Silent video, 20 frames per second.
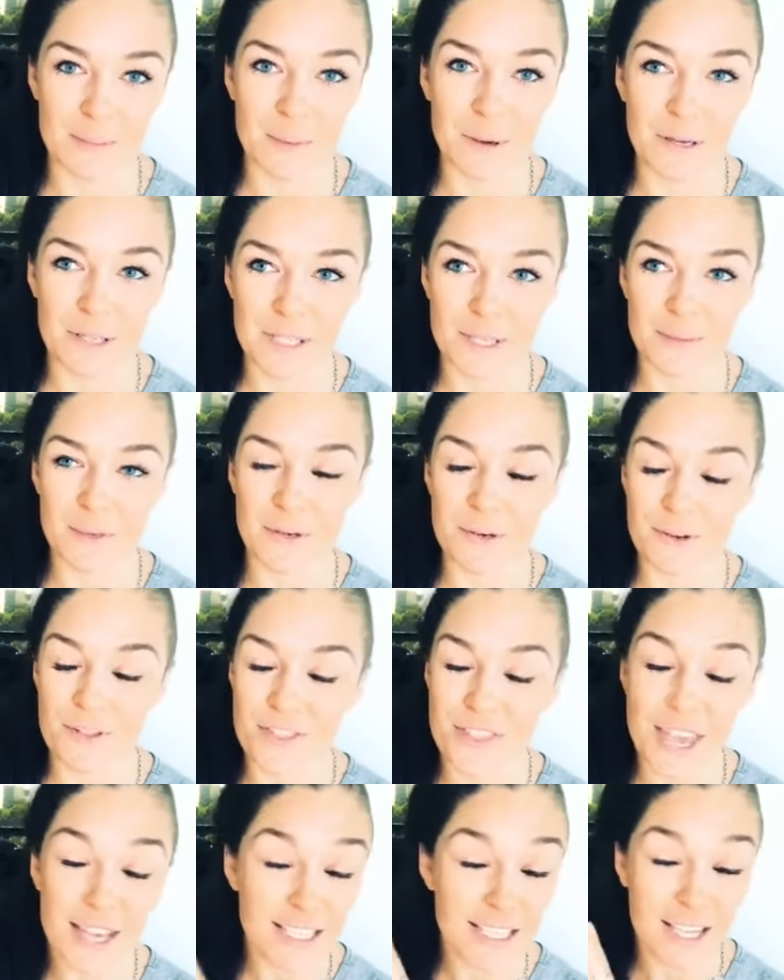possible.
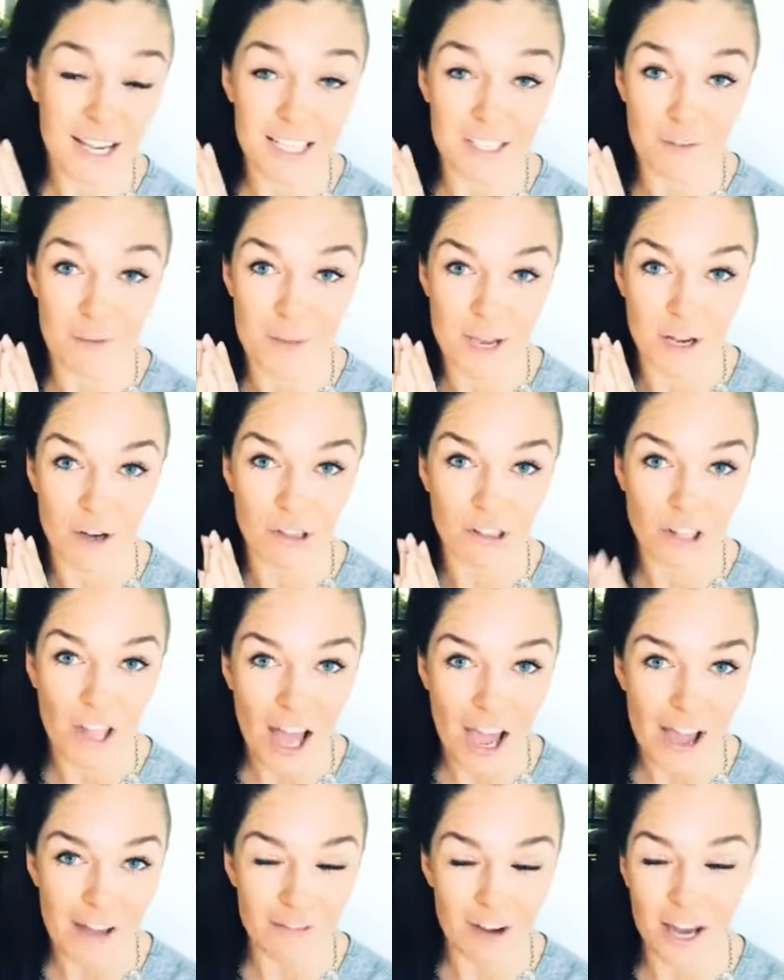Thanks, guys, for being on live.